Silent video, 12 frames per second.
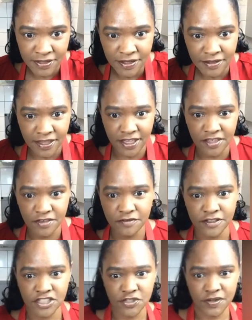Thank you for
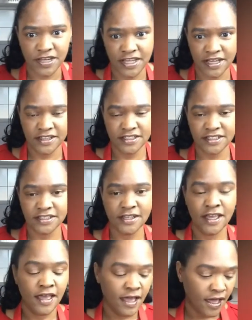joining us.
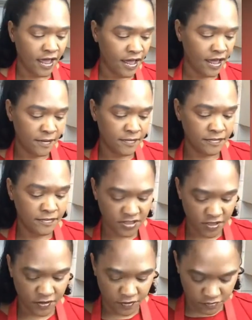
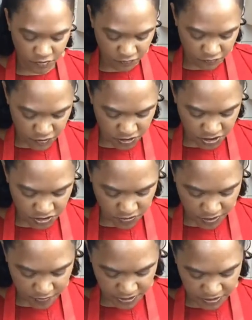So the fruity
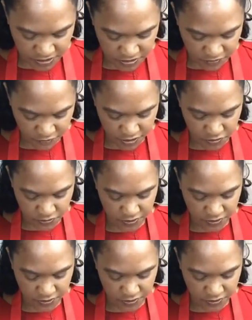trail mix is the first one